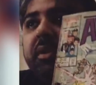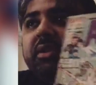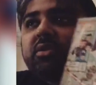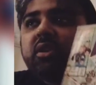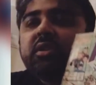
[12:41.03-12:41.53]

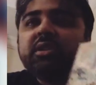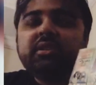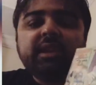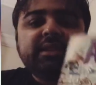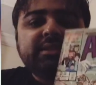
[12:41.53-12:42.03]
it's not
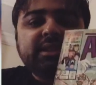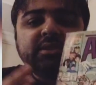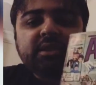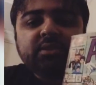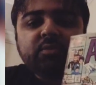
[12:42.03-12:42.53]
just like
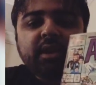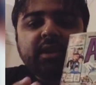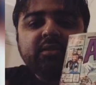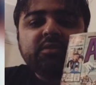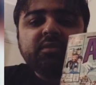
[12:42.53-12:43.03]
senseless
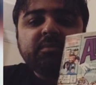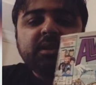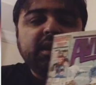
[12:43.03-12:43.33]
violence or something